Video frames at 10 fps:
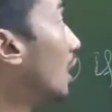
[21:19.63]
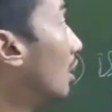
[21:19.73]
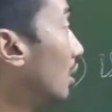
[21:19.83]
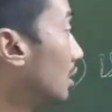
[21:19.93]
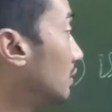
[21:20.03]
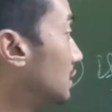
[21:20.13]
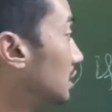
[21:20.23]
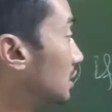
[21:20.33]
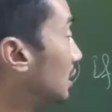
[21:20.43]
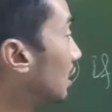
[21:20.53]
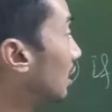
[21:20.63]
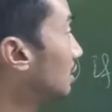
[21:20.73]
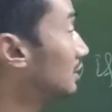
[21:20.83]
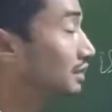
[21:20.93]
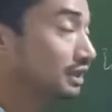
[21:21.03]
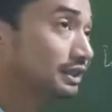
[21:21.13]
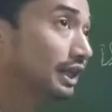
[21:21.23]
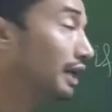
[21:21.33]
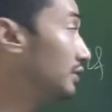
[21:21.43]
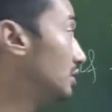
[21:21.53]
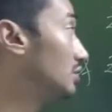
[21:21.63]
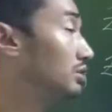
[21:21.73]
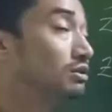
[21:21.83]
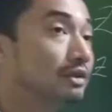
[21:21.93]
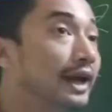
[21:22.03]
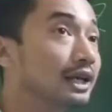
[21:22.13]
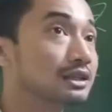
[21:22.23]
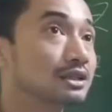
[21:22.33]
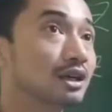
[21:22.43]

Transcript: all of a sudden now how did the A change into X?